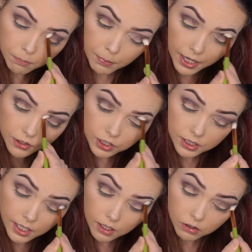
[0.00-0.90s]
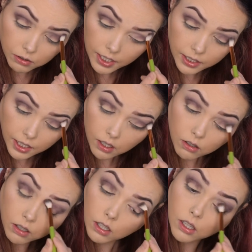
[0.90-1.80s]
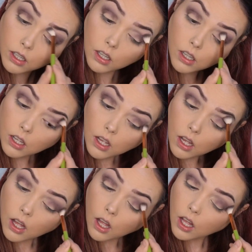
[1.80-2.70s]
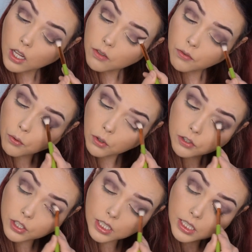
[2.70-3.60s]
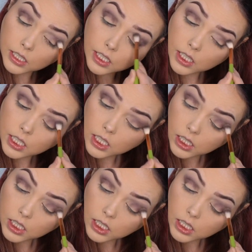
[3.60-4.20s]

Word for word: patchy as hell right now. Unfortunately.